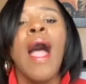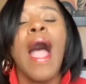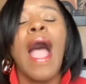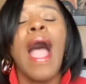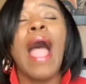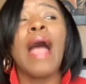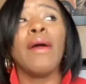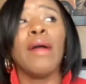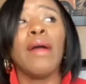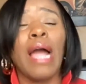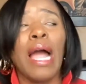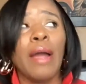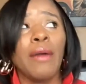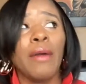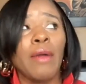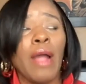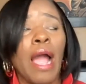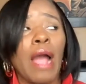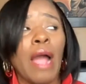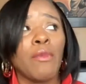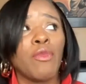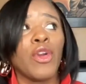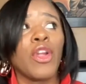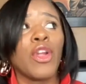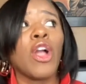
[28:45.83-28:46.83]
I,
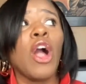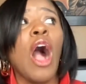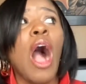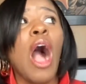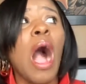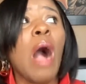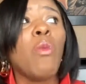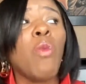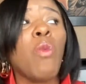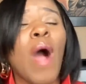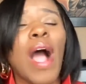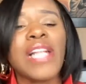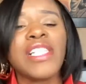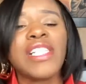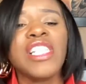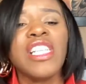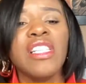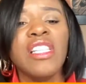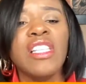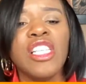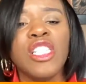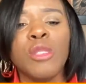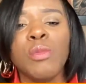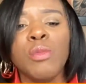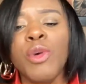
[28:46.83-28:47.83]
I, I recall watching
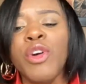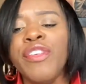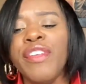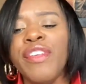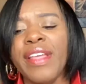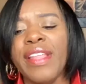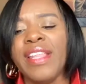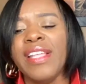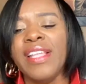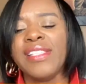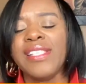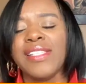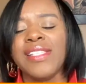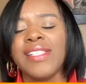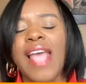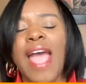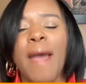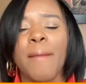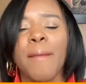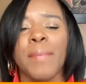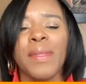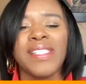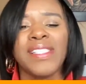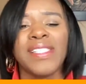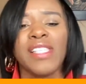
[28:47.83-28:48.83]
this movie, and this has
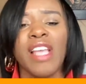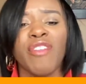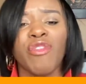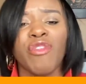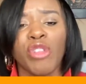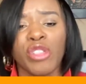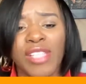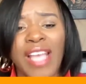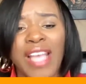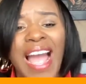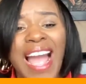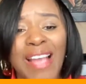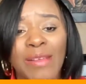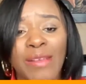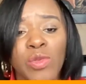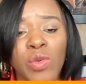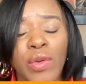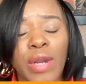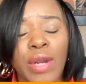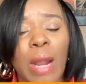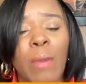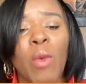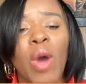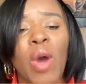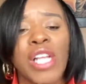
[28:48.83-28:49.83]
happened several times
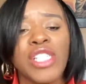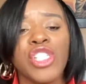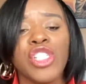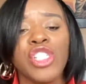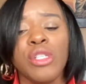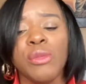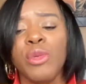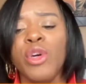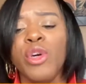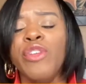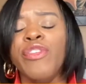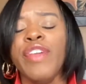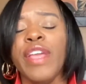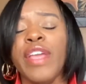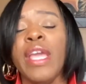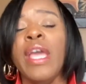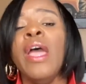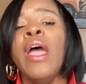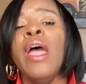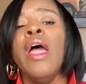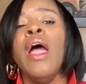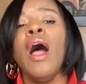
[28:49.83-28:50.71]
when I'm watching a movie,